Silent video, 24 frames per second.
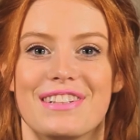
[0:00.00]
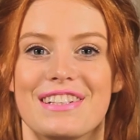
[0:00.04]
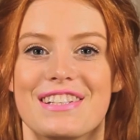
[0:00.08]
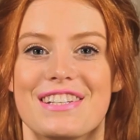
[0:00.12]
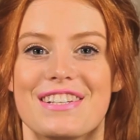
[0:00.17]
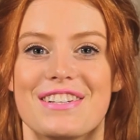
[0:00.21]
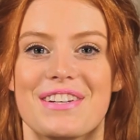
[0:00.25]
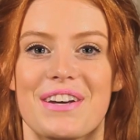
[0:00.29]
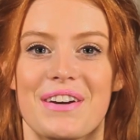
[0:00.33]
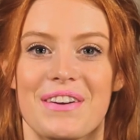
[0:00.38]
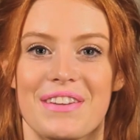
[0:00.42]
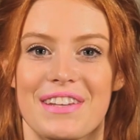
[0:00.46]
And
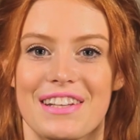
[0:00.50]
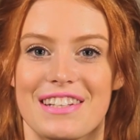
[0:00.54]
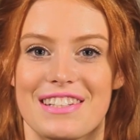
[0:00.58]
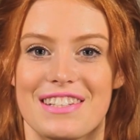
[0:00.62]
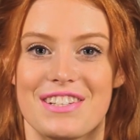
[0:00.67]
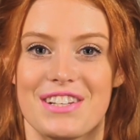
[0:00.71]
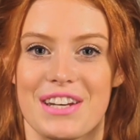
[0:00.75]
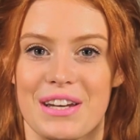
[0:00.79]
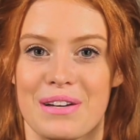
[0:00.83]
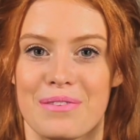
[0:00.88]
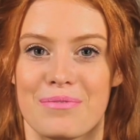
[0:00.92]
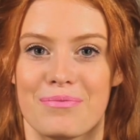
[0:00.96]
to know that
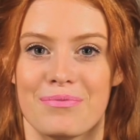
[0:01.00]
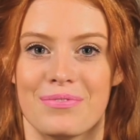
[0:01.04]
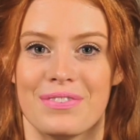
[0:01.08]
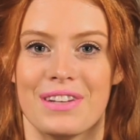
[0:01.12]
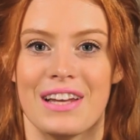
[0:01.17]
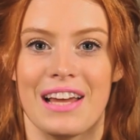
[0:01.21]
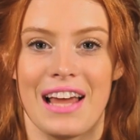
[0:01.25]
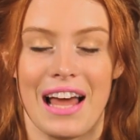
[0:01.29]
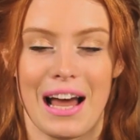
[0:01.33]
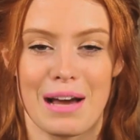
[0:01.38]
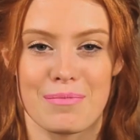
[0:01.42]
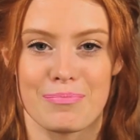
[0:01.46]
Jim
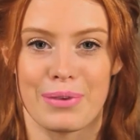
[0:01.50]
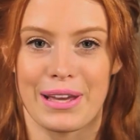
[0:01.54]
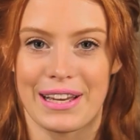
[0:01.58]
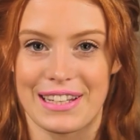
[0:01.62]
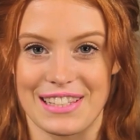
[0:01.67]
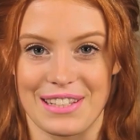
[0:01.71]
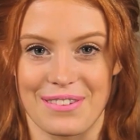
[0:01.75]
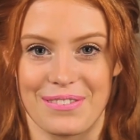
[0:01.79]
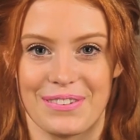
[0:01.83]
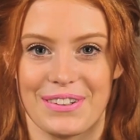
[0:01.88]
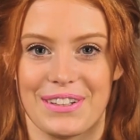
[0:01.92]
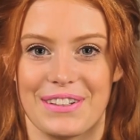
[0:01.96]
and
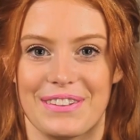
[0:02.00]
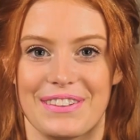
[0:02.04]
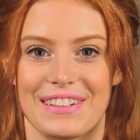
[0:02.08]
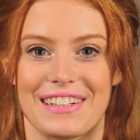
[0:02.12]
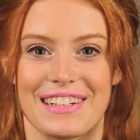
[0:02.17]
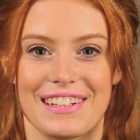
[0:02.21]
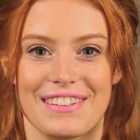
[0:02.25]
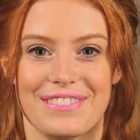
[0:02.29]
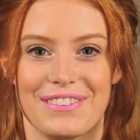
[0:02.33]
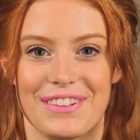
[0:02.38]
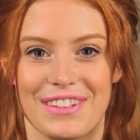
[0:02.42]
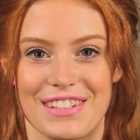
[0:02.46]
Pixie Wu are
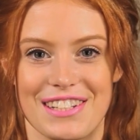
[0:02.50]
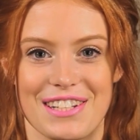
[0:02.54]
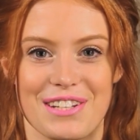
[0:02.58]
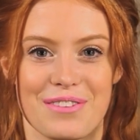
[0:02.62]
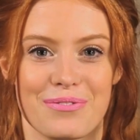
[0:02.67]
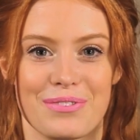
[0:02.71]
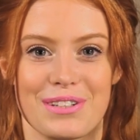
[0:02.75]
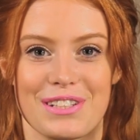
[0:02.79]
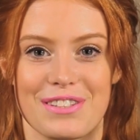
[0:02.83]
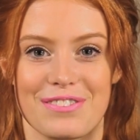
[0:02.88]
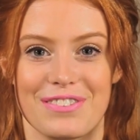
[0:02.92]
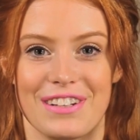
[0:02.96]
going to watch
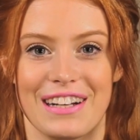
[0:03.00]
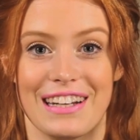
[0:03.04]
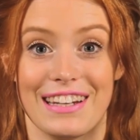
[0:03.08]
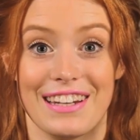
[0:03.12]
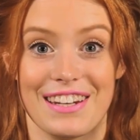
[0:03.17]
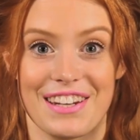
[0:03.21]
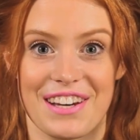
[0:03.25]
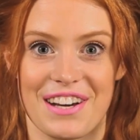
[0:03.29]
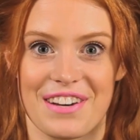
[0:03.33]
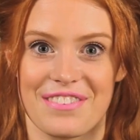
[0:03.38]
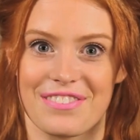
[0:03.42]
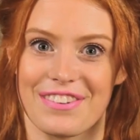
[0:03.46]
them was really
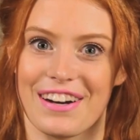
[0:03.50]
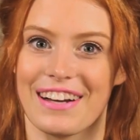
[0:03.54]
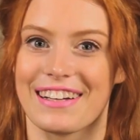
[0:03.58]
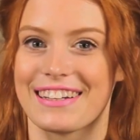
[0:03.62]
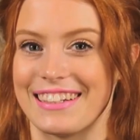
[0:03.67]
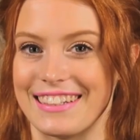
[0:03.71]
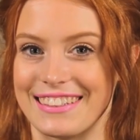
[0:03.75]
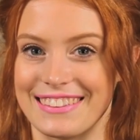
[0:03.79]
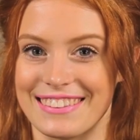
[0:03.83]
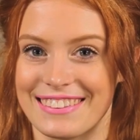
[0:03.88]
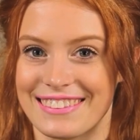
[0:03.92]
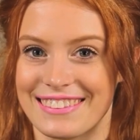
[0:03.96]
nerve-wracking.